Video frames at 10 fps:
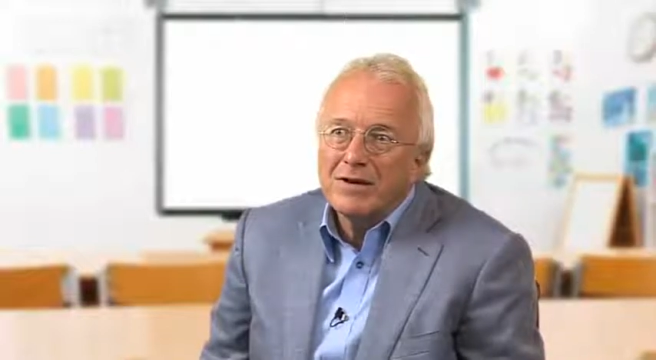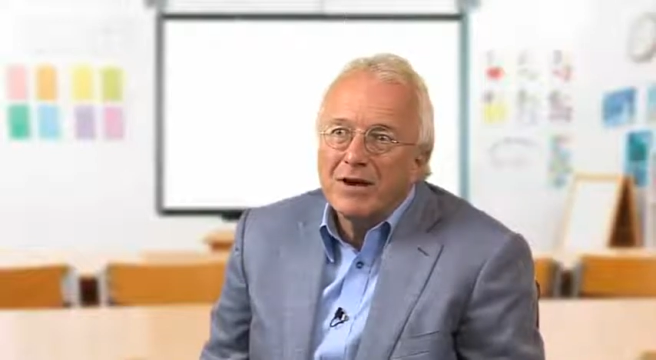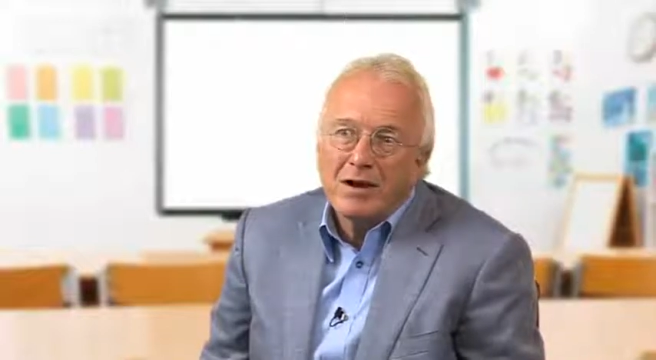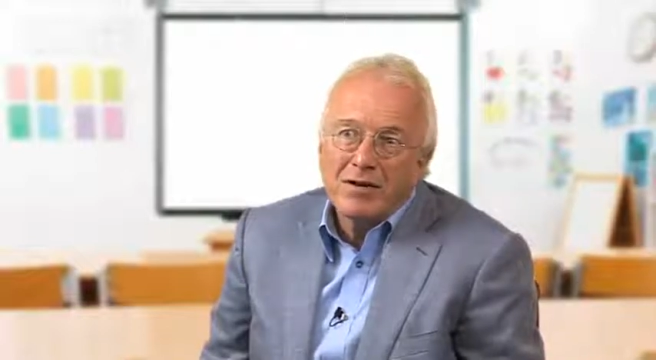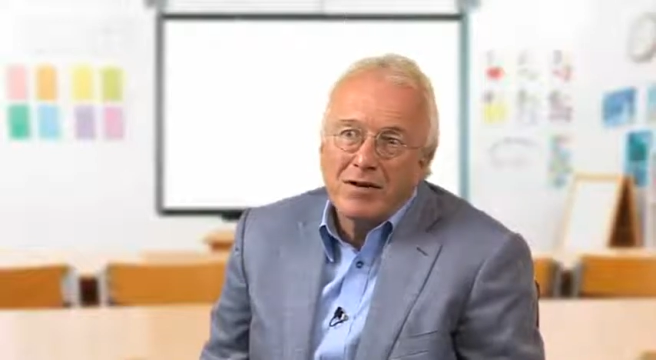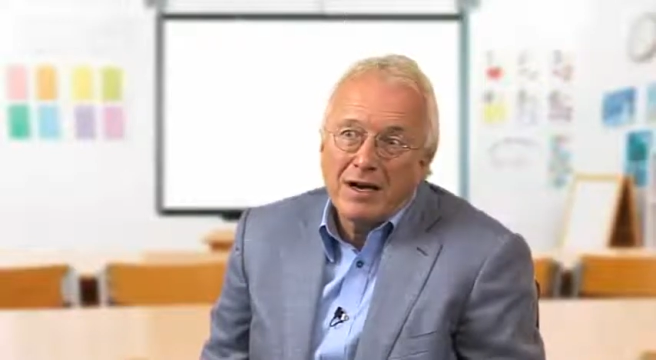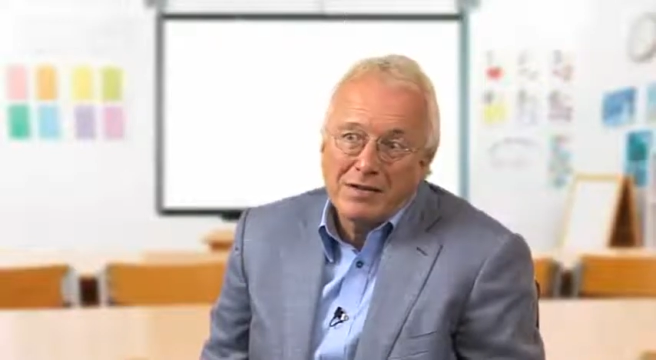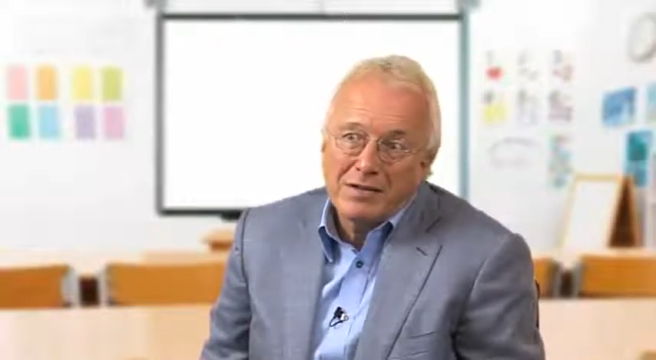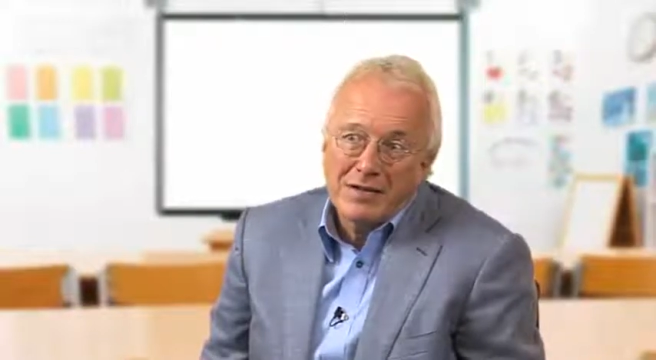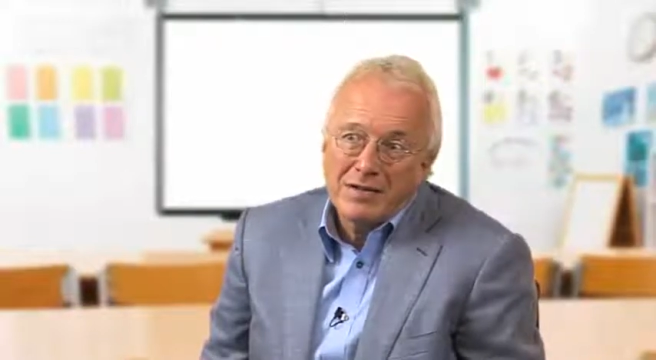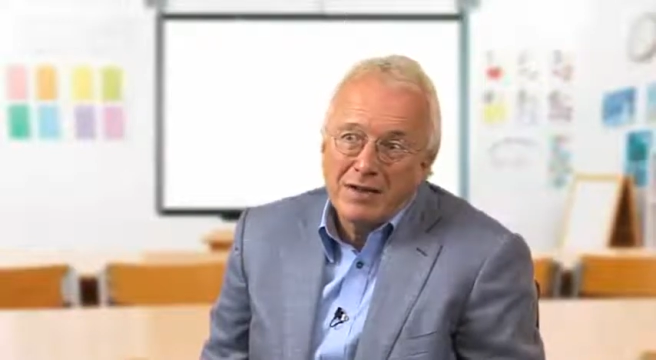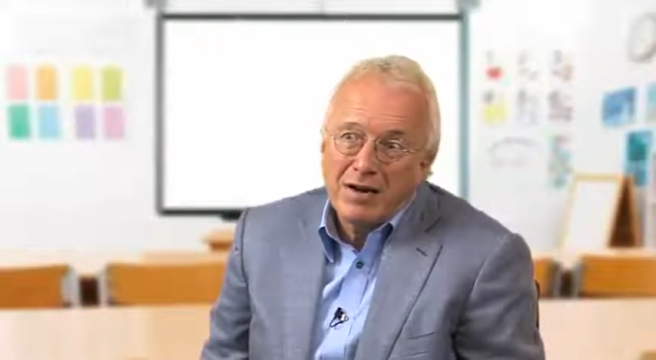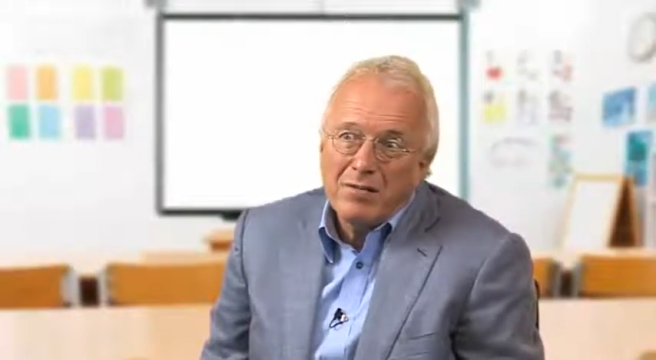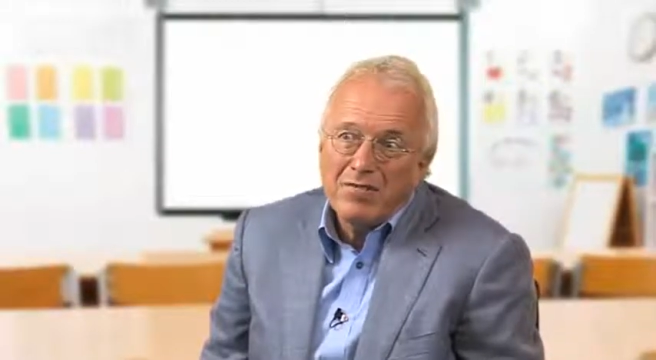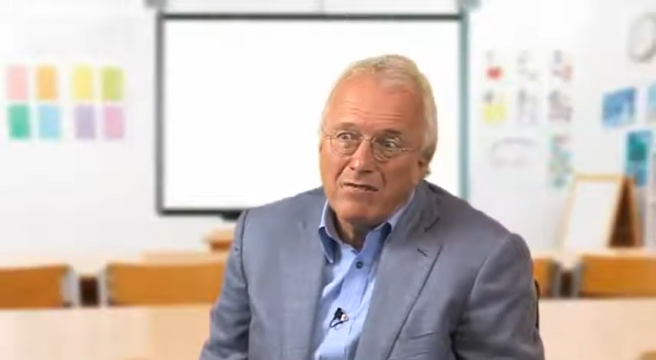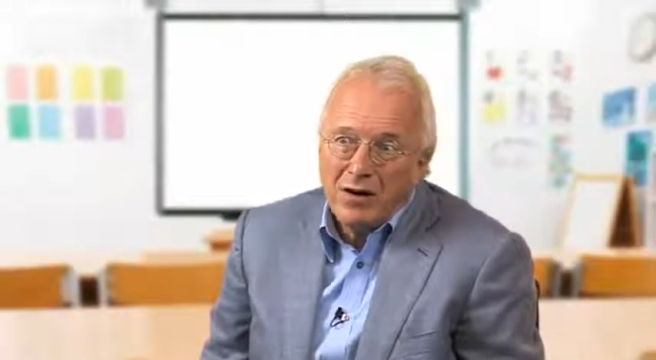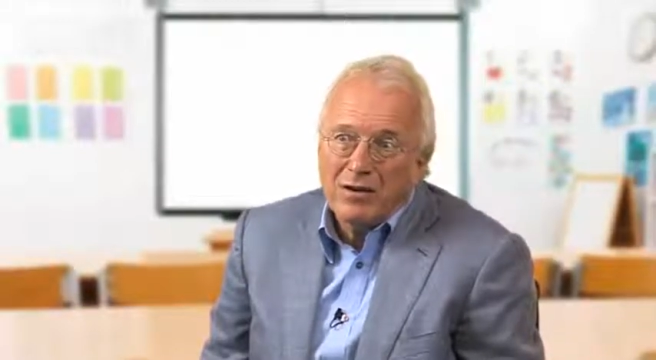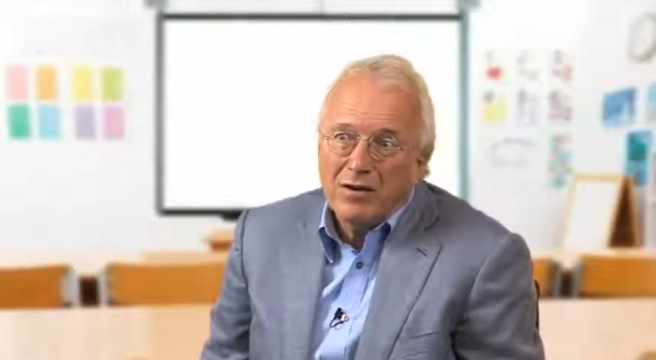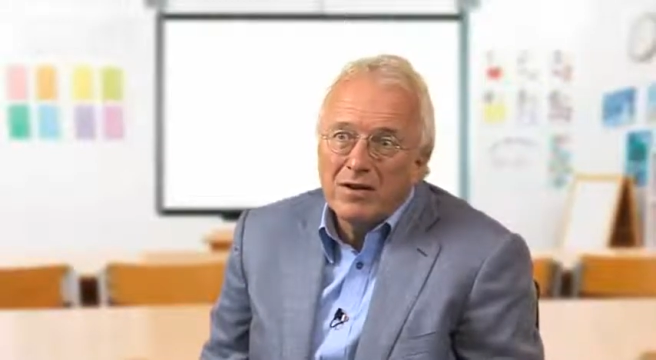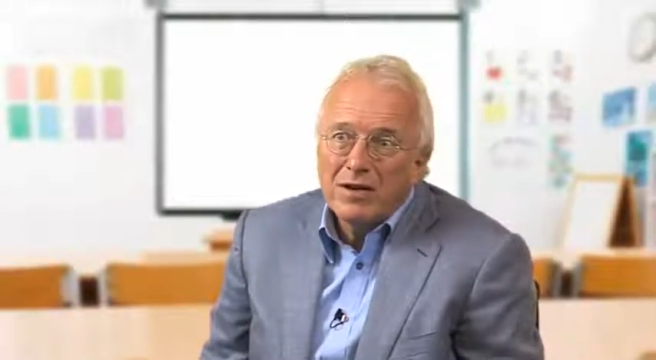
are at the same time fun